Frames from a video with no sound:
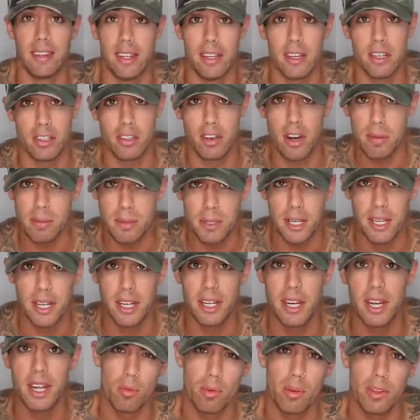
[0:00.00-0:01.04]
in the
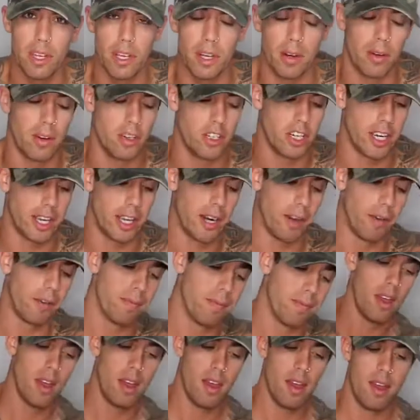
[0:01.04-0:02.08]
description. Really good one, check it out.
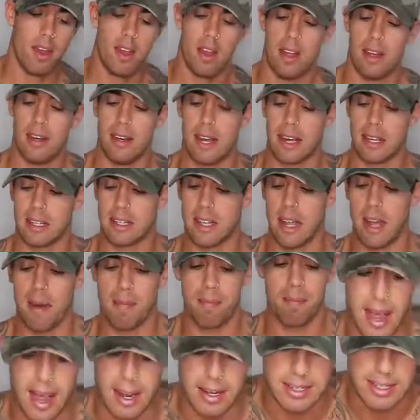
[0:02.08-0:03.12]
Next
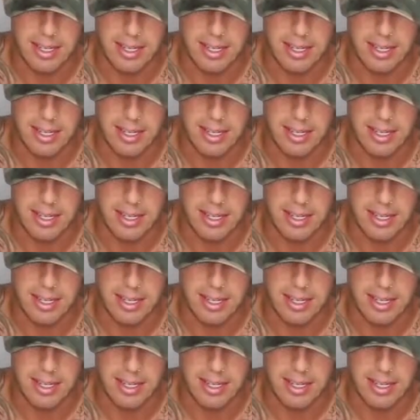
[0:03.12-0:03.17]
up, I